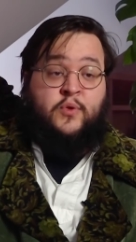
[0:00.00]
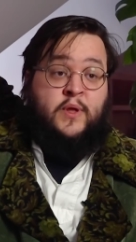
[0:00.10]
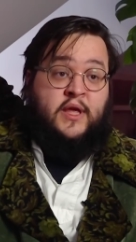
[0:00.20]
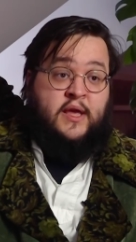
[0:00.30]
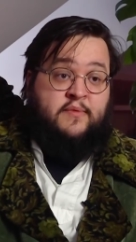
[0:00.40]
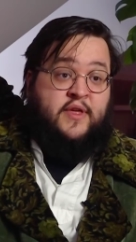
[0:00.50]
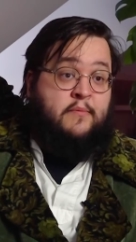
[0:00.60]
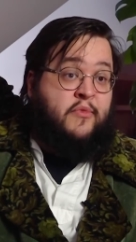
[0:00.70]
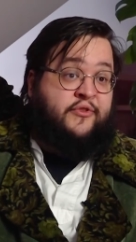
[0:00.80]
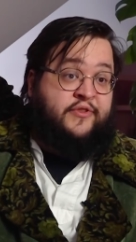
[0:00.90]
can keep
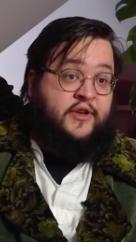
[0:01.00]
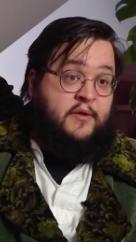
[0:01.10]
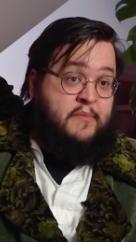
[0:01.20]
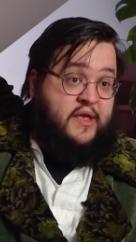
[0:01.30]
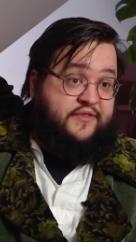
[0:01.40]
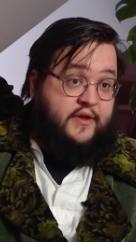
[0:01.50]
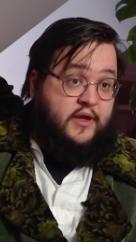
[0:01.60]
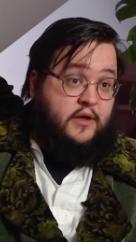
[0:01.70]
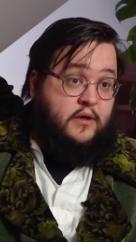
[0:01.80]
that mostly domestic,